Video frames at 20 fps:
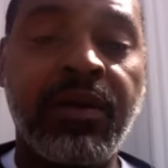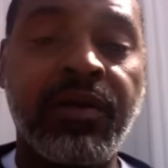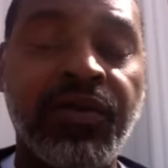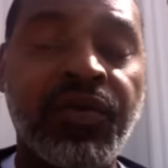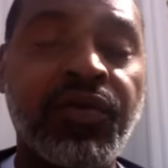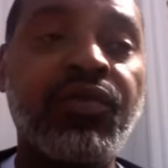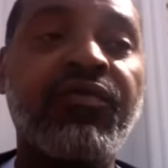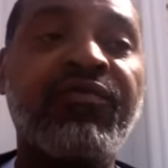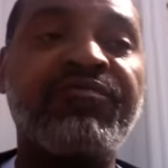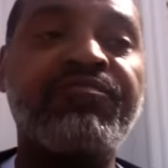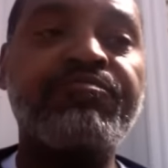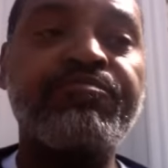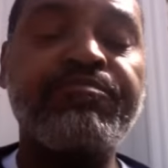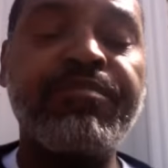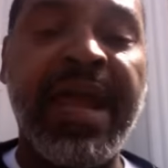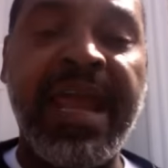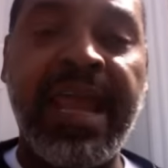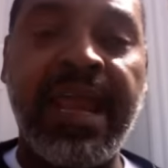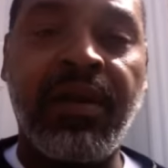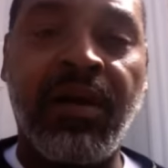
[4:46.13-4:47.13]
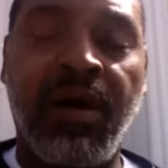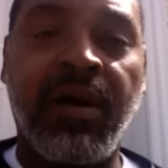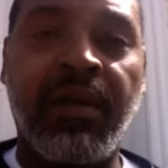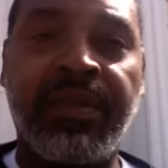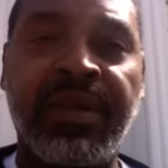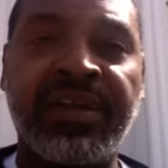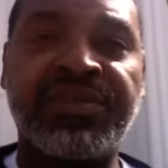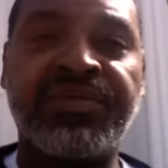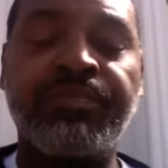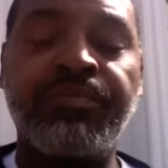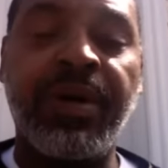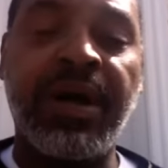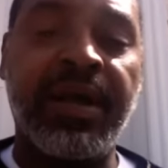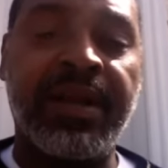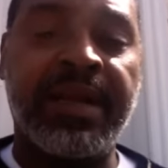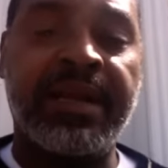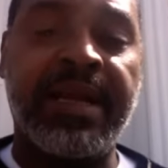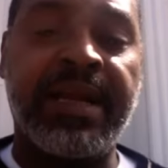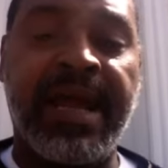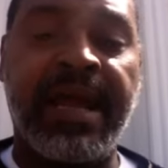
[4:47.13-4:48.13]
You've made all this
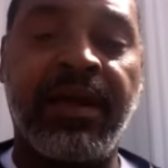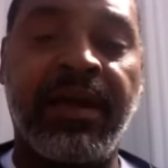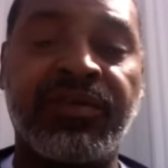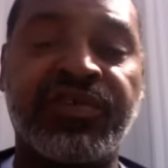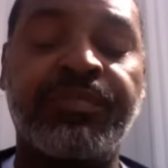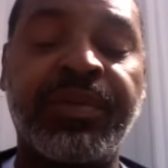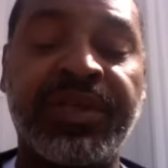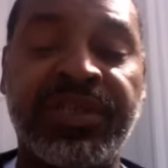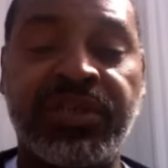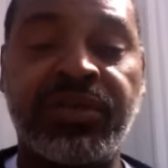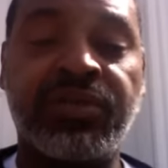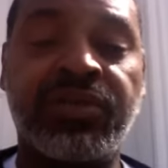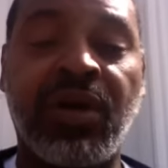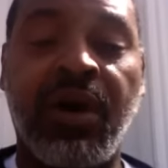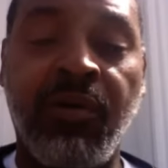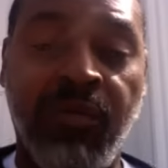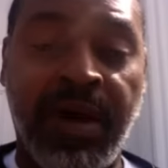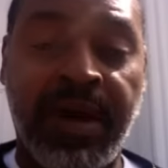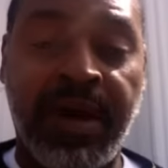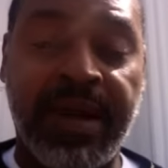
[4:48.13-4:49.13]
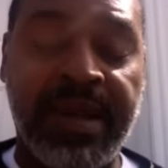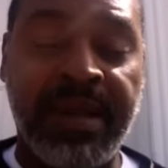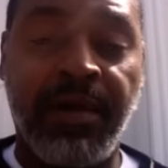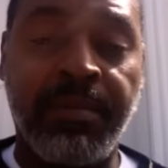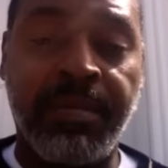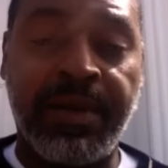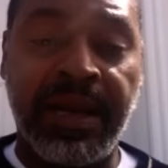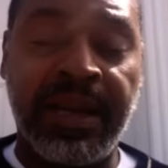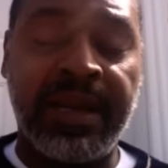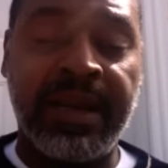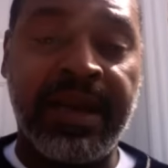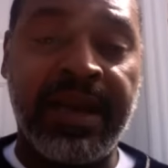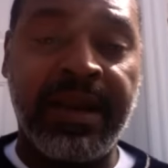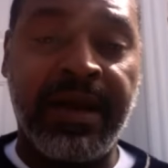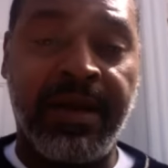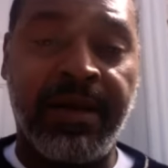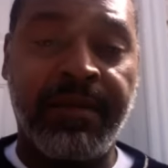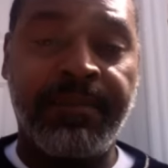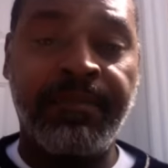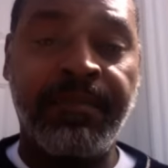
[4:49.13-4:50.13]
mud in the house, but you don't want to help clean it
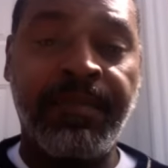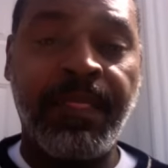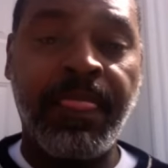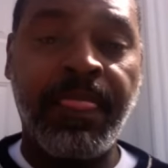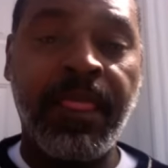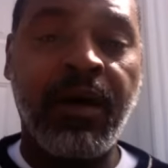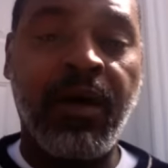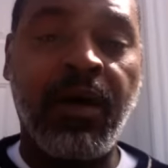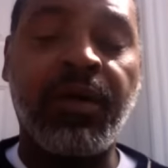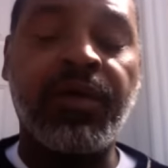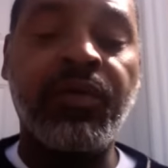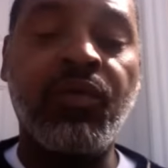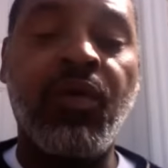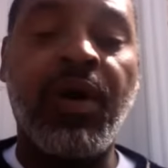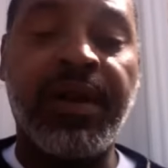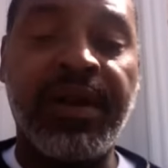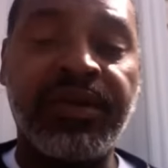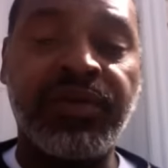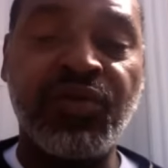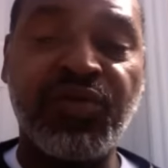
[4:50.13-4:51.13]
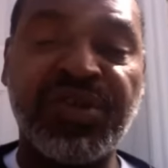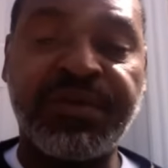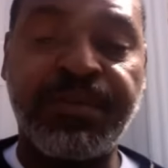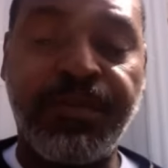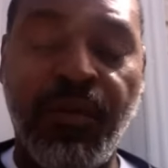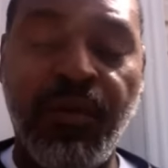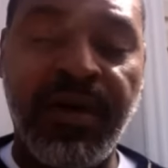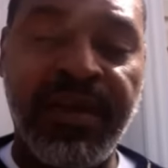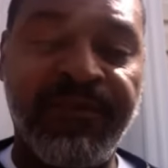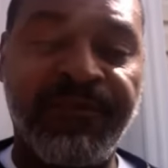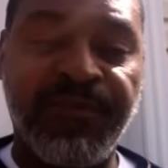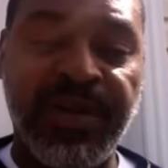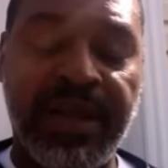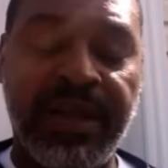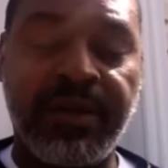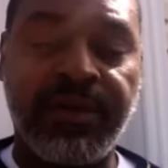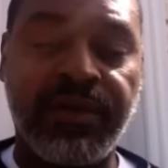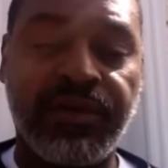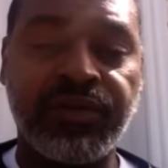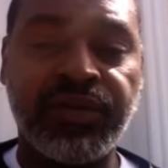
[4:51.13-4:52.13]
up. All you want to do is point
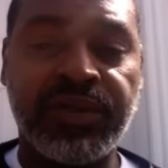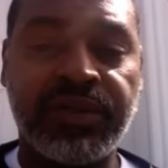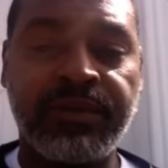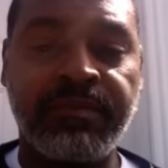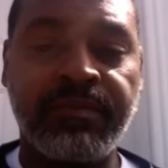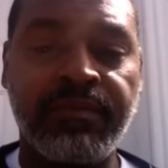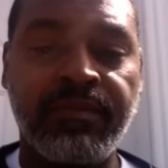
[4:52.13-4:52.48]
fingers.